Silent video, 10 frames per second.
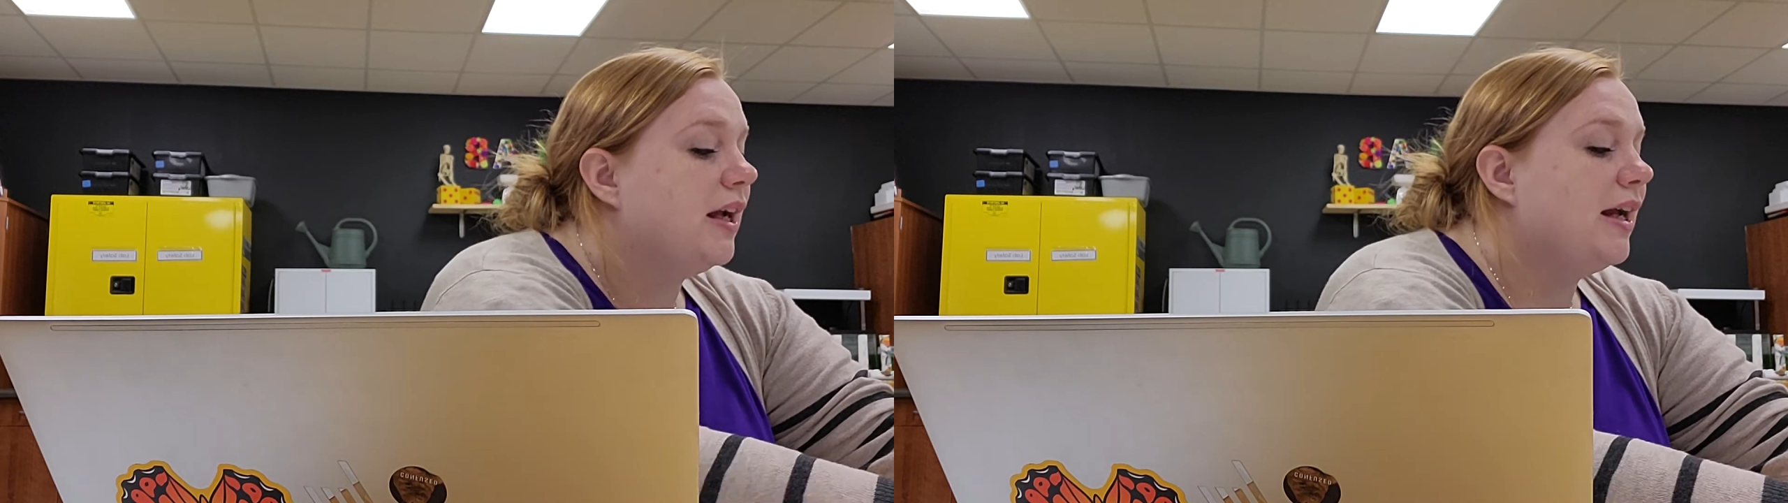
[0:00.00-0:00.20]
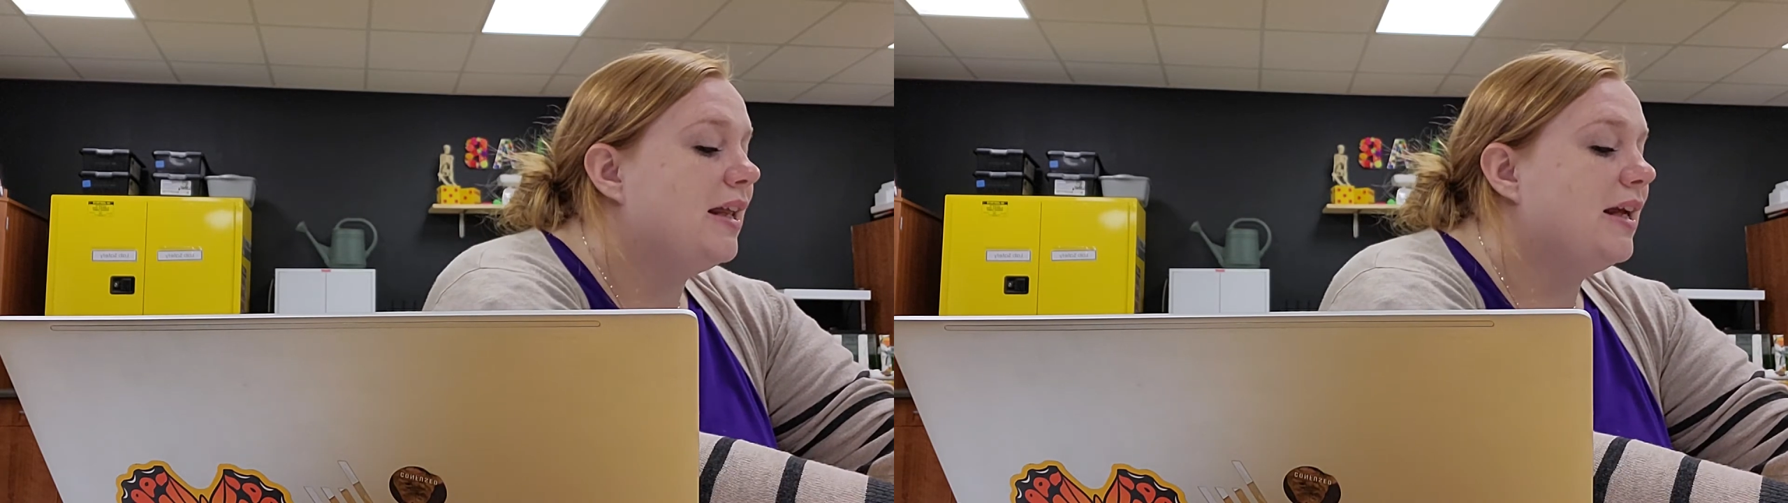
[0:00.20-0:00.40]

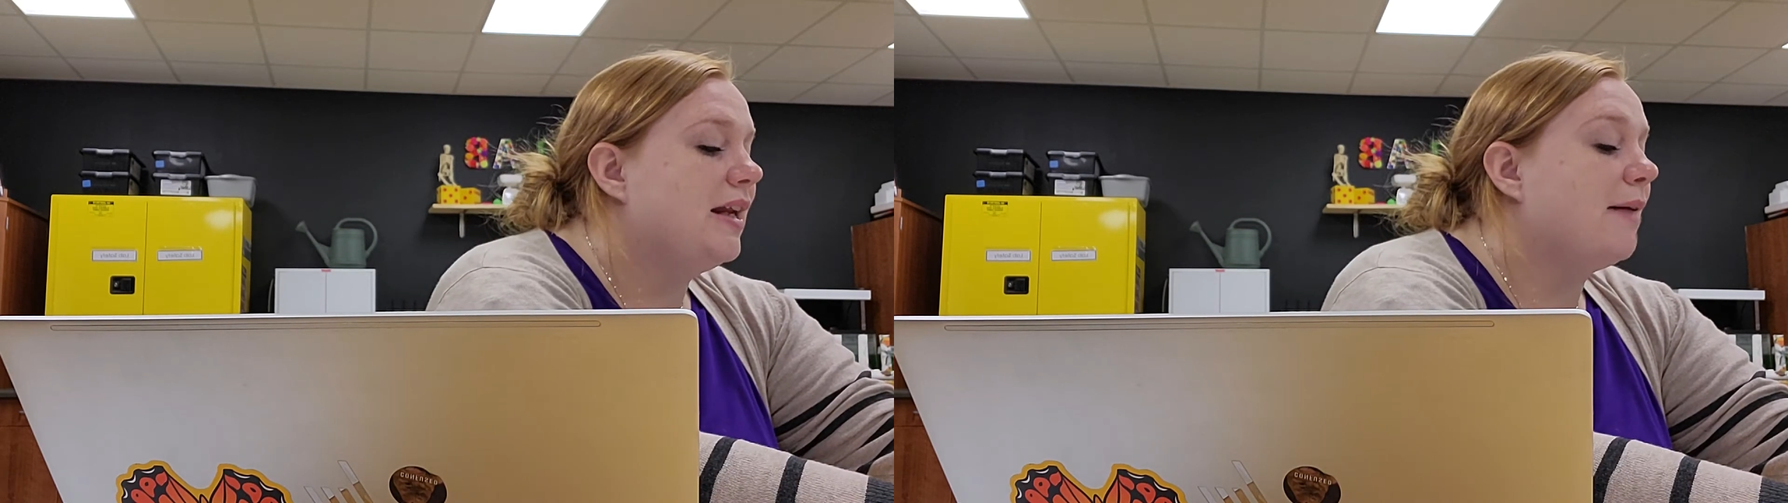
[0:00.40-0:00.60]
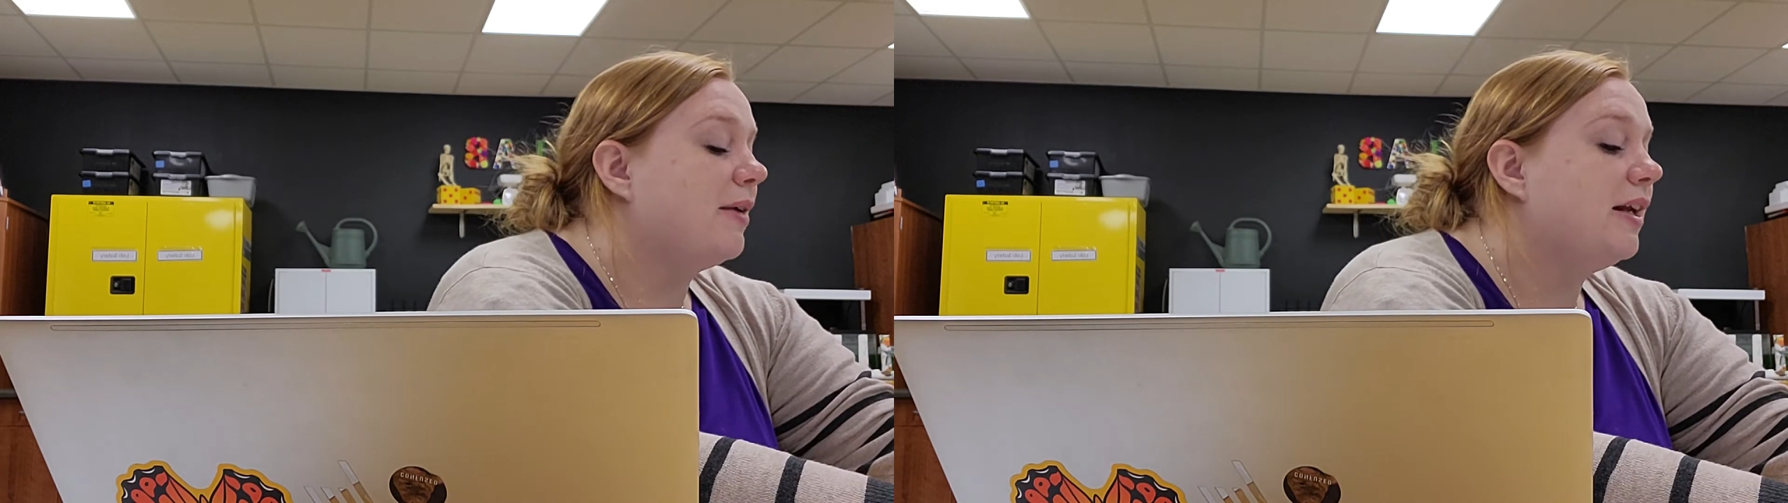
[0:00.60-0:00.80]
And
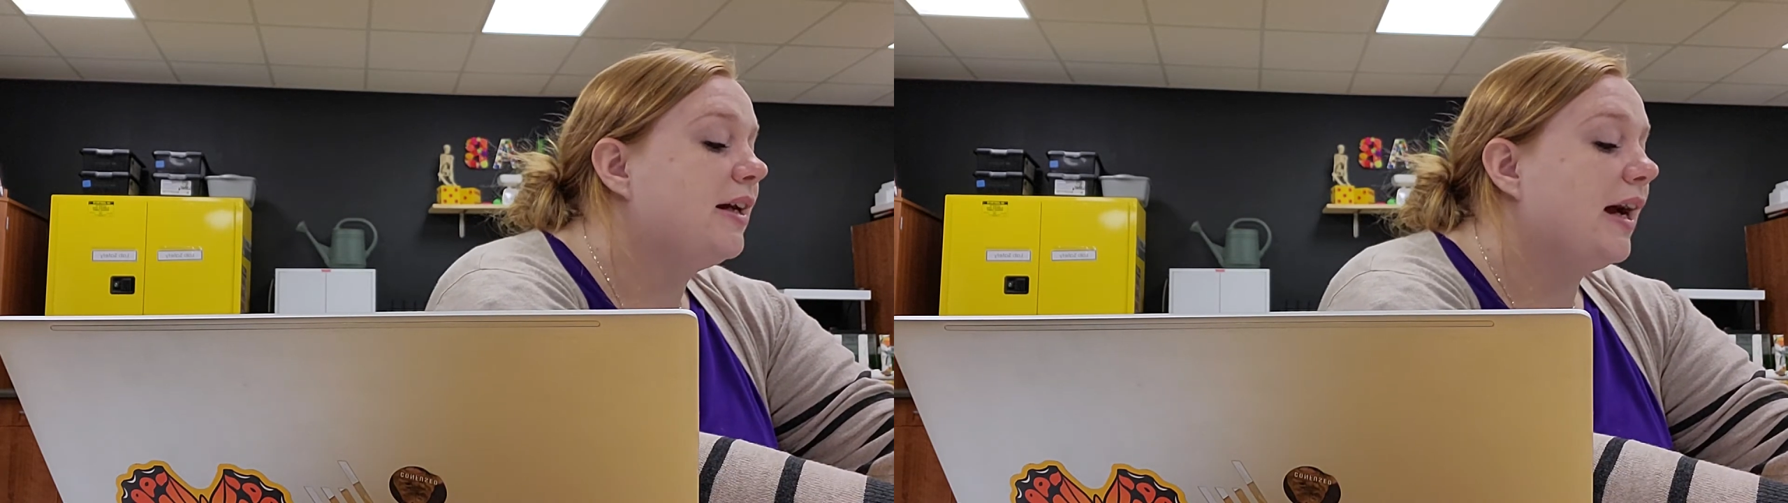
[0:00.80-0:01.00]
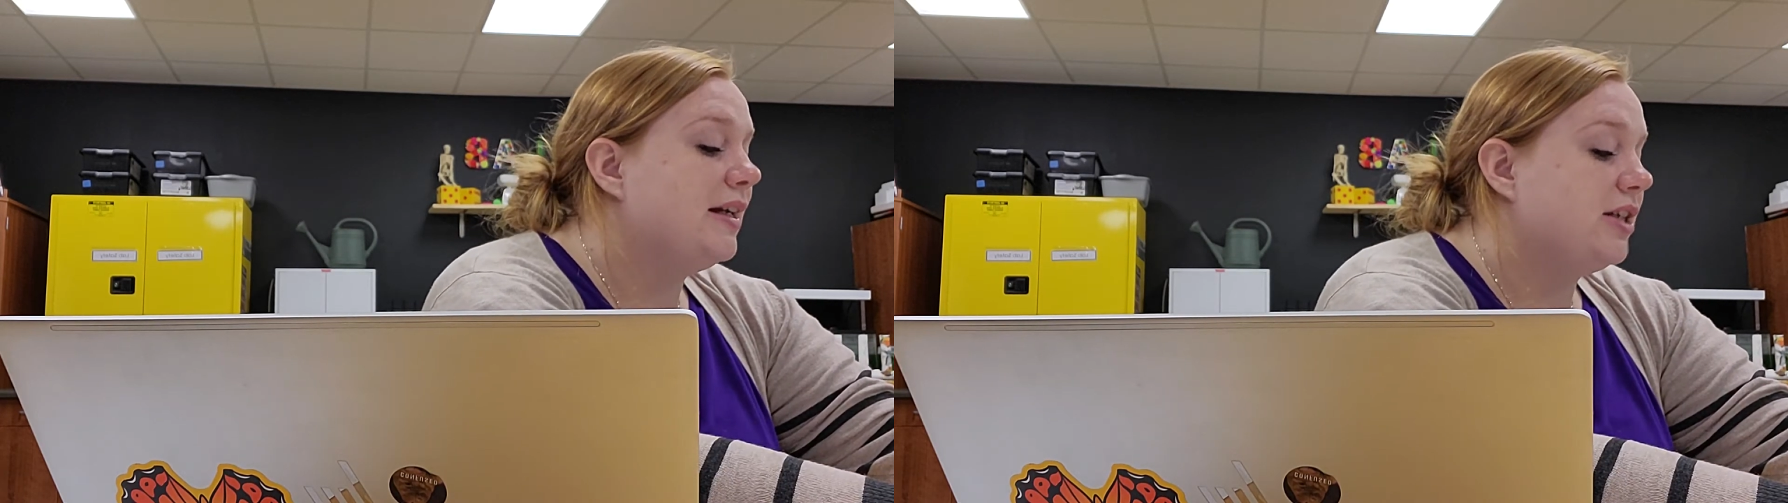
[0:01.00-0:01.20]
I'm going to
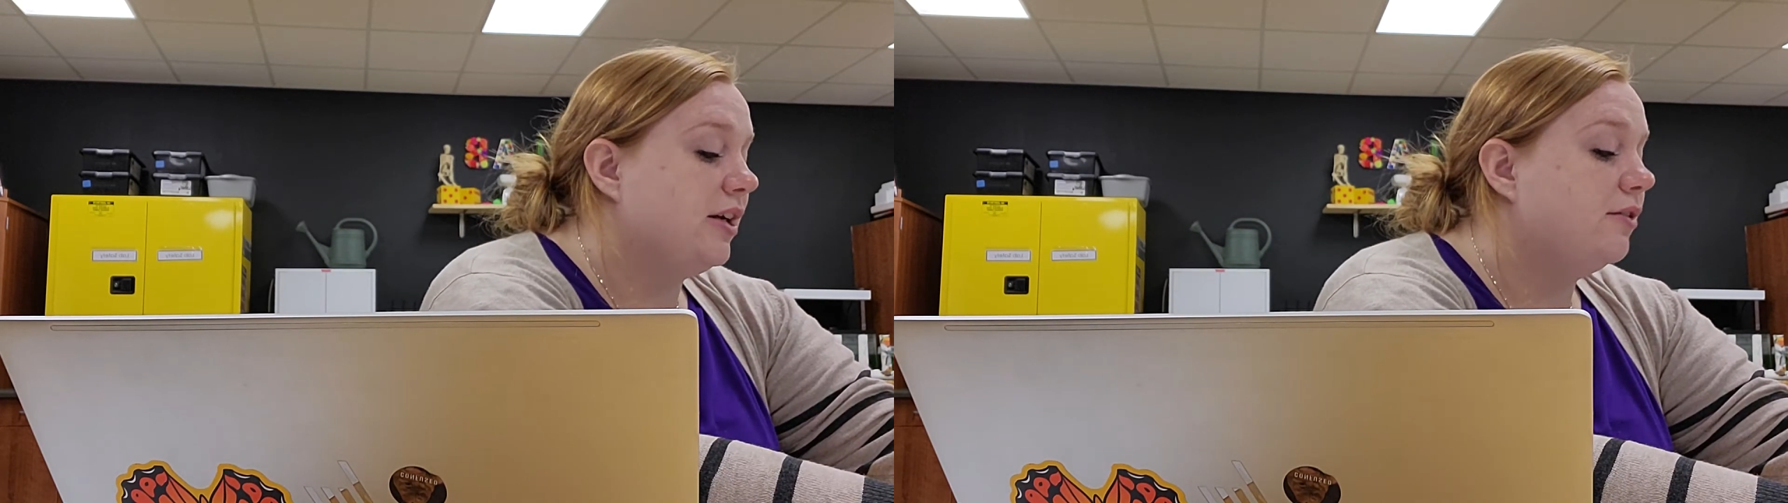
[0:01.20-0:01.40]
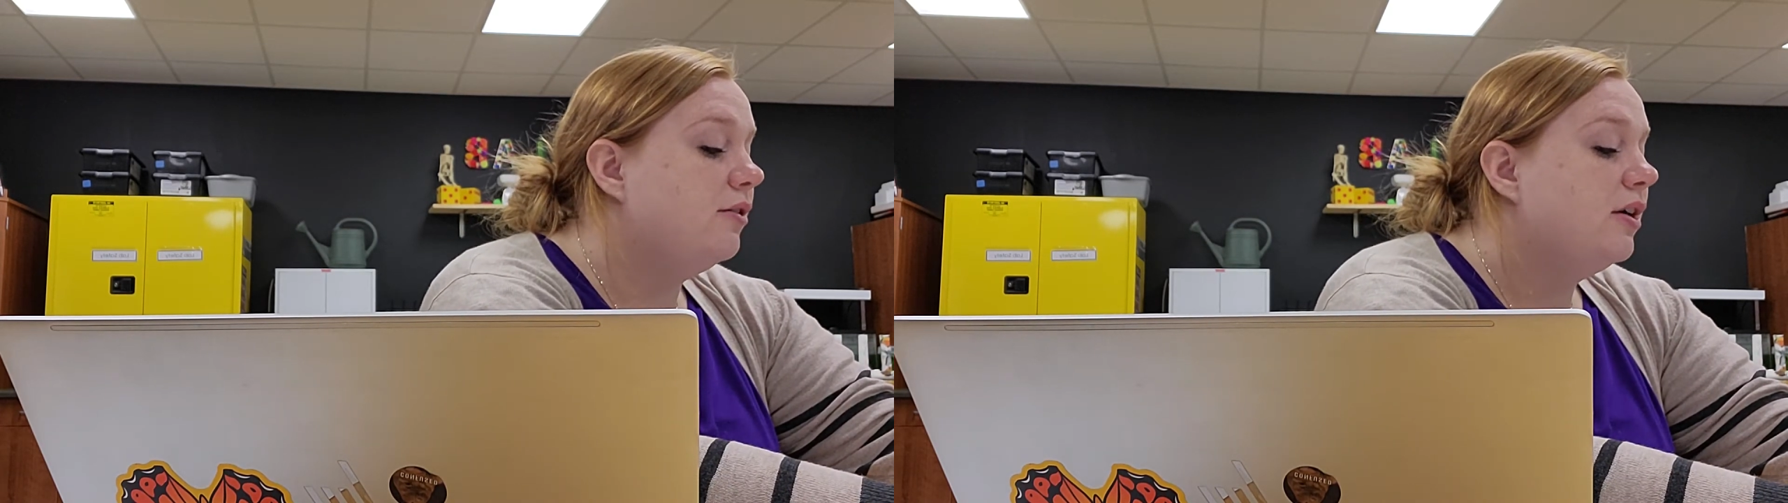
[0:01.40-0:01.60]
guide
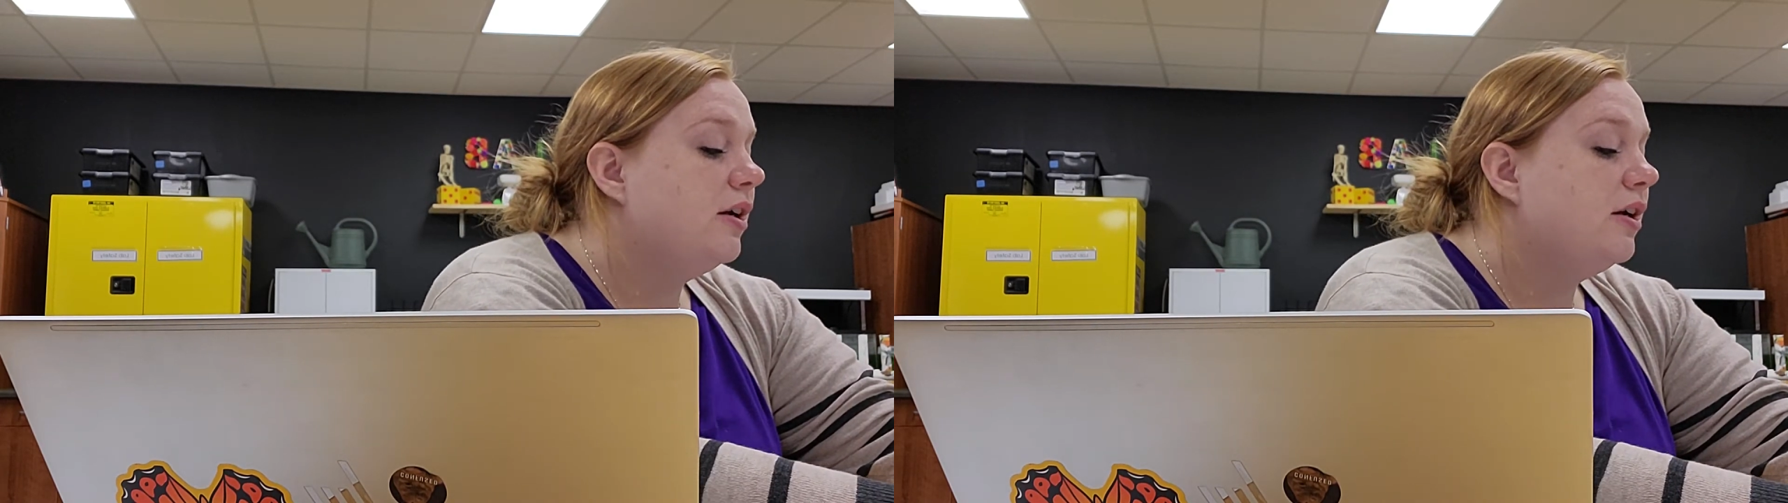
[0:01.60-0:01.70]
you